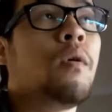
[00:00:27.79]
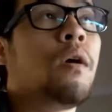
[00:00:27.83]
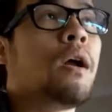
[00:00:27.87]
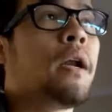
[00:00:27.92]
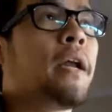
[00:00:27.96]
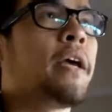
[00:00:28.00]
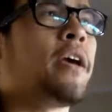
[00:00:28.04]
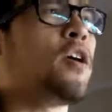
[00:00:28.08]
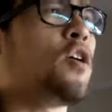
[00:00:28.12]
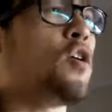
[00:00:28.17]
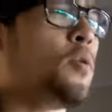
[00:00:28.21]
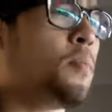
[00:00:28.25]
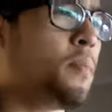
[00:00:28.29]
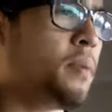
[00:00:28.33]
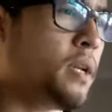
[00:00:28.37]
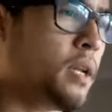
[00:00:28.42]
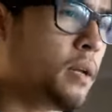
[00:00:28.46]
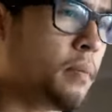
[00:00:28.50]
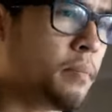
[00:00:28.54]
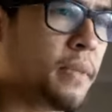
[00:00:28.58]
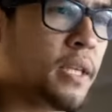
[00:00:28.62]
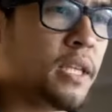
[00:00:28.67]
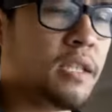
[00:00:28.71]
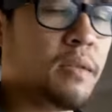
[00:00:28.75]
I
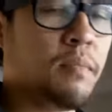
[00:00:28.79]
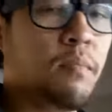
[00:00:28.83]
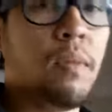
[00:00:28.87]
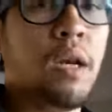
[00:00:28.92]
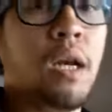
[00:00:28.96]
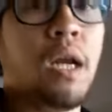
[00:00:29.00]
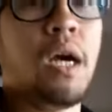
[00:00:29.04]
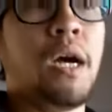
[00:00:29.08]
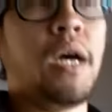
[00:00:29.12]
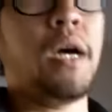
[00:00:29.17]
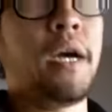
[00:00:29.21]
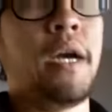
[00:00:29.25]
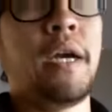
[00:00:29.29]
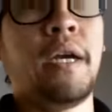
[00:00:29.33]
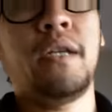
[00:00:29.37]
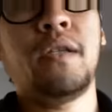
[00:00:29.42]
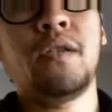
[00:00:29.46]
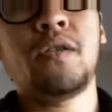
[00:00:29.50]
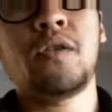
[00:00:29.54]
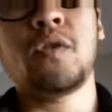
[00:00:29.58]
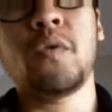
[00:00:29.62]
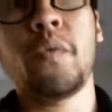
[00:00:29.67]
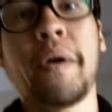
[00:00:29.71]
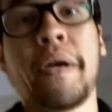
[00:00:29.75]
open up these
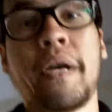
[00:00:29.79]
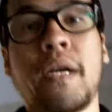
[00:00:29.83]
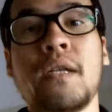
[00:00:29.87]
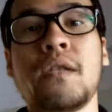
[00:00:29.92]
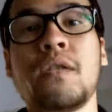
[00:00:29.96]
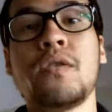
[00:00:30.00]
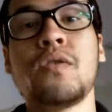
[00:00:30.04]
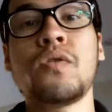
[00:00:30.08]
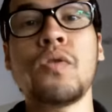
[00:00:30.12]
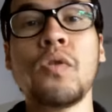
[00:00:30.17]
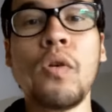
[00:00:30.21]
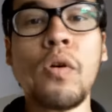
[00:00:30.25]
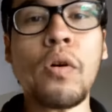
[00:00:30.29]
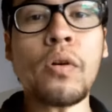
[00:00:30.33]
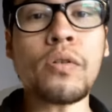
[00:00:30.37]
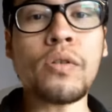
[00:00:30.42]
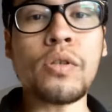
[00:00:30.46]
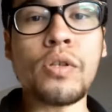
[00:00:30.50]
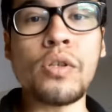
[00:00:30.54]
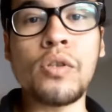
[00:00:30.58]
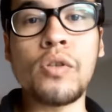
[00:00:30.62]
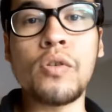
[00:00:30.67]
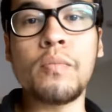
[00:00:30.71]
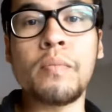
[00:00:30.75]
blinds so I can
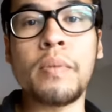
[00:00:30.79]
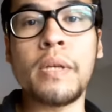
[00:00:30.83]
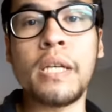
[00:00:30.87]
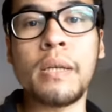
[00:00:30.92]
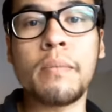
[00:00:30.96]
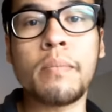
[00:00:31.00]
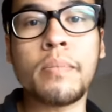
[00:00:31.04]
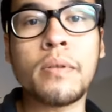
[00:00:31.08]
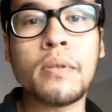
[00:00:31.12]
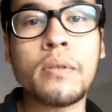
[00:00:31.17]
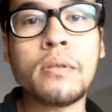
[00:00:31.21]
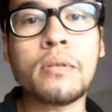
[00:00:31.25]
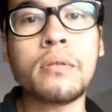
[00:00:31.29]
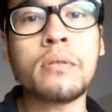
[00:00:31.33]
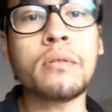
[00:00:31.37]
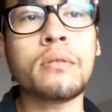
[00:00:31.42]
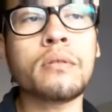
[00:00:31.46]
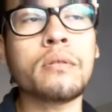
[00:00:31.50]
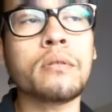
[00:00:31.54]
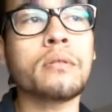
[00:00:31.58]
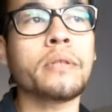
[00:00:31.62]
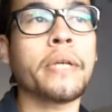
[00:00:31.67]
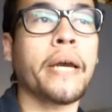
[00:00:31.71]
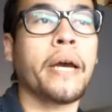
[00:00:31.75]
talk to you people
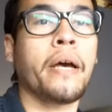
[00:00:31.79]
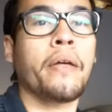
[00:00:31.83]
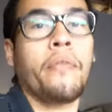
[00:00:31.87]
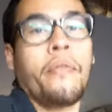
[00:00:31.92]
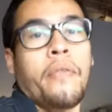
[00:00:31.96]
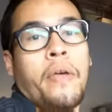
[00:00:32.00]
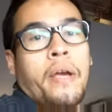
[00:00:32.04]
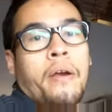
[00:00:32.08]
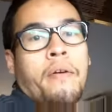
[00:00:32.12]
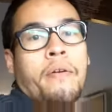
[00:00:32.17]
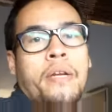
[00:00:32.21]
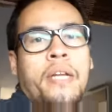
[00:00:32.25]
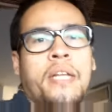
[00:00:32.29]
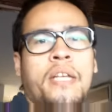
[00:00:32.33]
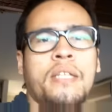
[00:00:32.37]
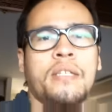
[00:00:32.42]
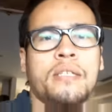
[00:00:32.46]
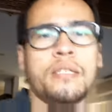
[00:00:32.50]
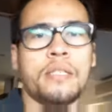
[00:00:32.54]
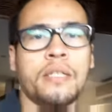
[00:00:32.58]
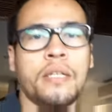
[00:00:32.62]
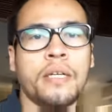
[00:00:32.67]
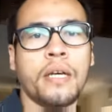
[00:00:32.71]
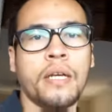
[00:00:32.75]
out there in
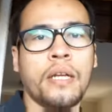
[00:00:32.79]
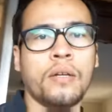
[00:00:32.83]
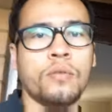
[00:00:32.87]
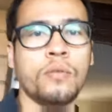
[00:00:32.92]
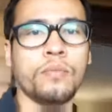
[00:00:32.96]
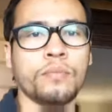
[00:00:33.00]
internet.